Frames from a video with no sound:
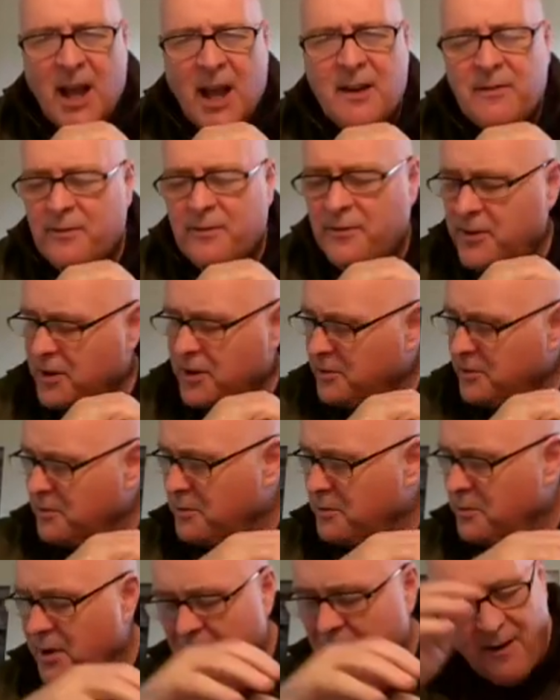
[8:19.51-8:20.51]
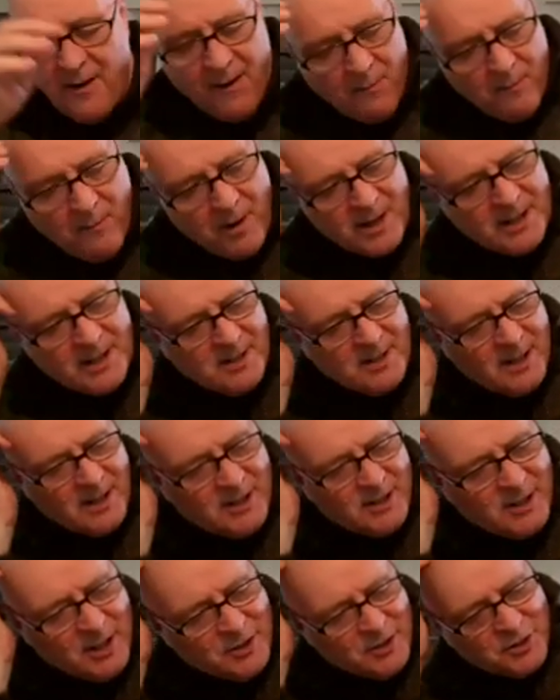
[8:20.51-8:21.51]
If you
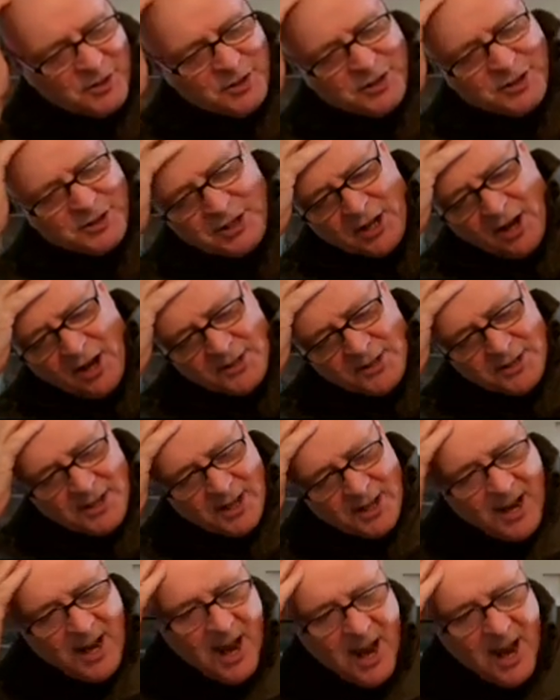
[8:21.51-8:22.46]
it sort of starts